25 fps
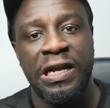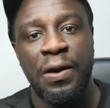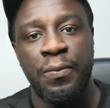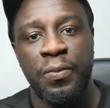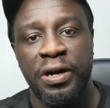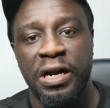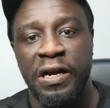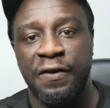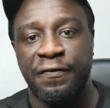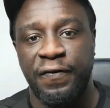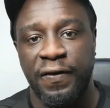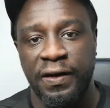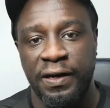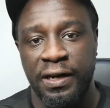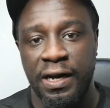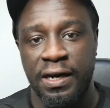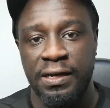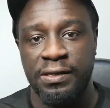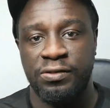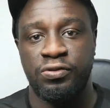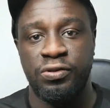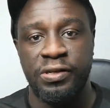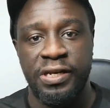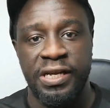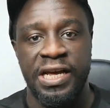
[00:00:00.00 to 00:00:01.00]
Lemonade
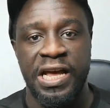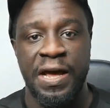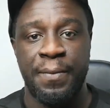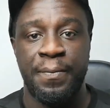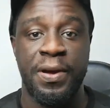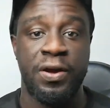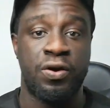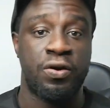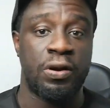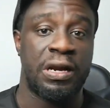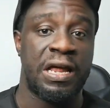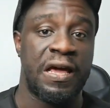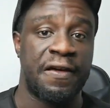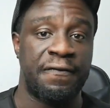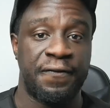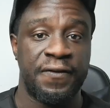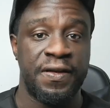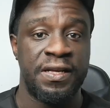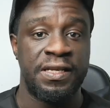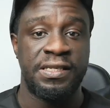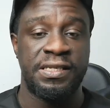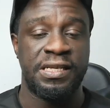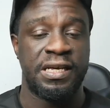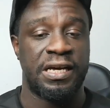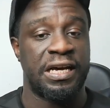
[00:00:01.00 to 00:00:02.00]
Finance today and make your life
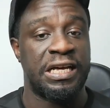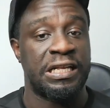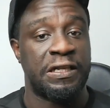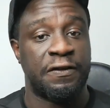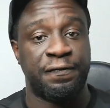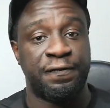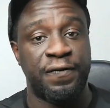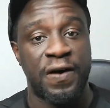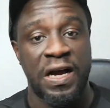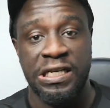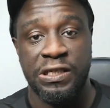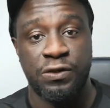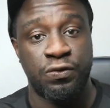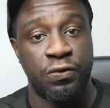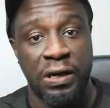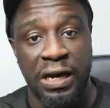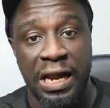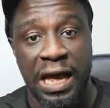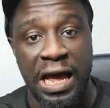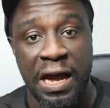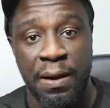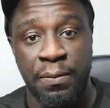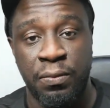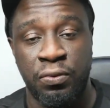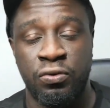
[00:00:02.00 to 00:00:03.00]
easier. It's fast,
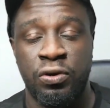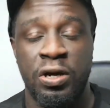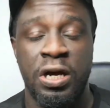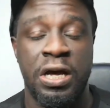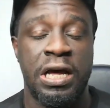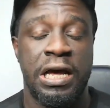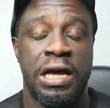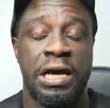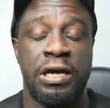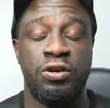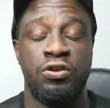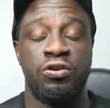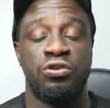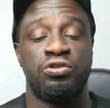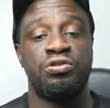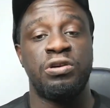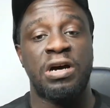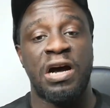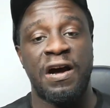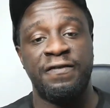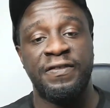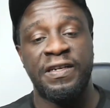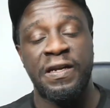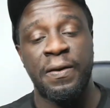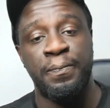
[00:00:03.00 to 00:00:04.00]
reliable, and they also
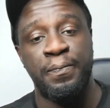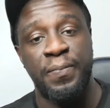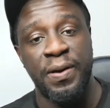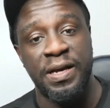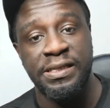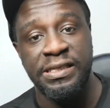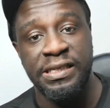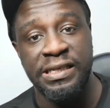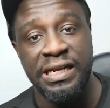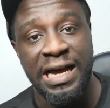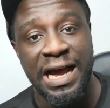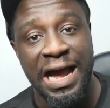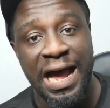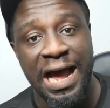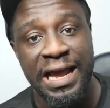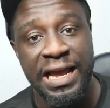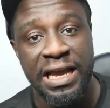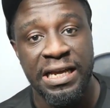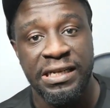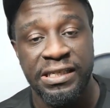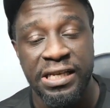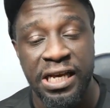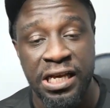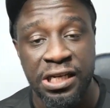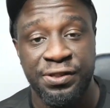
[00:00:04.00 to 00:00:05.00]
have the best and the
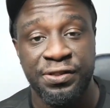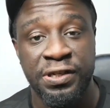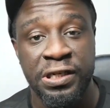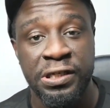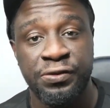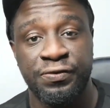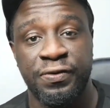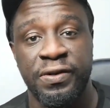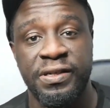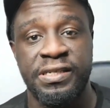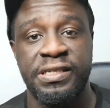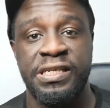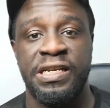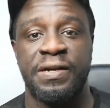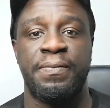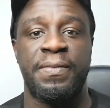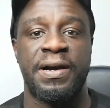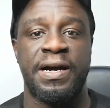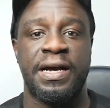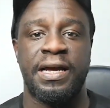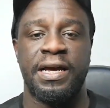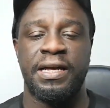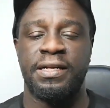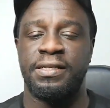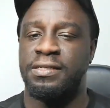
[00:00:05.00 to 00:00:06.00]
highest exchange rates in the
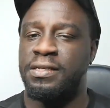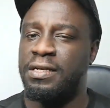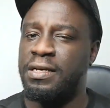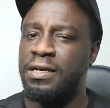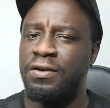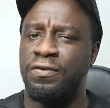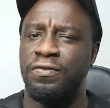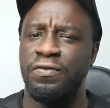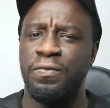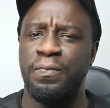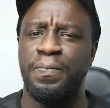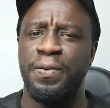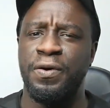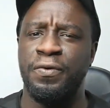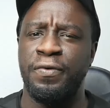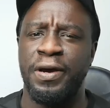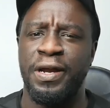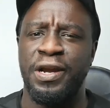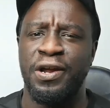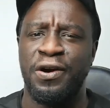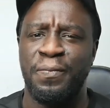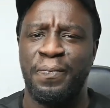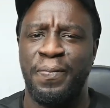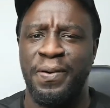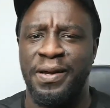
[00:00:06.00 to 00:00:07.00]
market. Won't pay
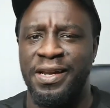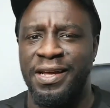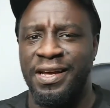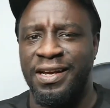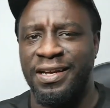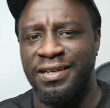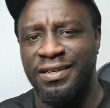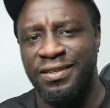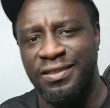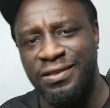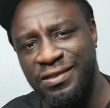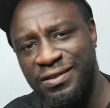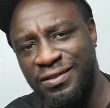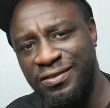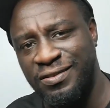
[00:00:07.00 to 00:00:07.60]
when up then.